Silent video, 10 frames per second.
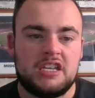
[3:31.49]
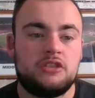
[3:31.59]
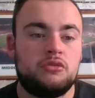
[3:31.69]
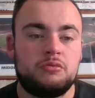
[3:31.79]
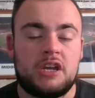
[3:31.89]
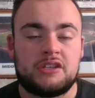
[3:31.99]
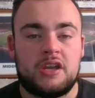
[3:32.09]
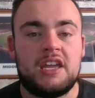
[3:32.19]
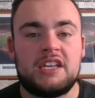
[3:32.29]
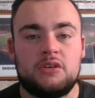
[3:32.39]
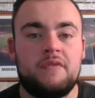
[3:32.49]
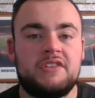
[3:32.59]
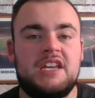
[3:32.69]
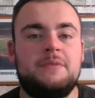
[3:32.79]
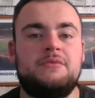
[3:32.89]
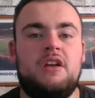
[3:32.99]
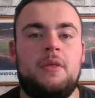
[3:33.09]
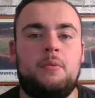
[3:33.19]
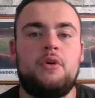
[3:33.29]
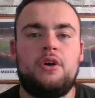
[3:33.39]
sometimes like English, other teams
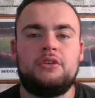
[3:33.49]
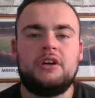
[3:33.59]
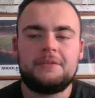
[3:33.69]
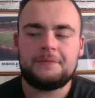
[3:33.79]
around the world,